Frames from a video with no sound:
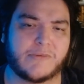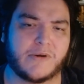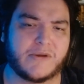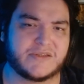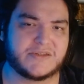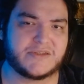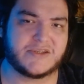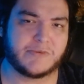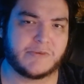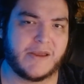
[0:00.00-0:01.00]
gets to see
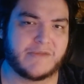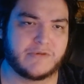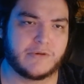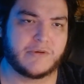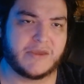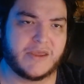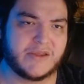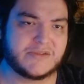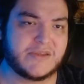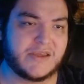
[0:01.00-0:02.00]
Superman for who he
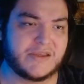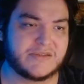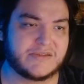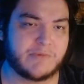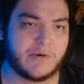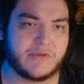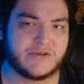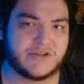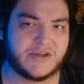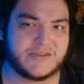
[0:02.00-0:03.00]
is. He's more than
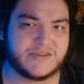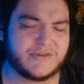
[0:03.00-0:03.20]
just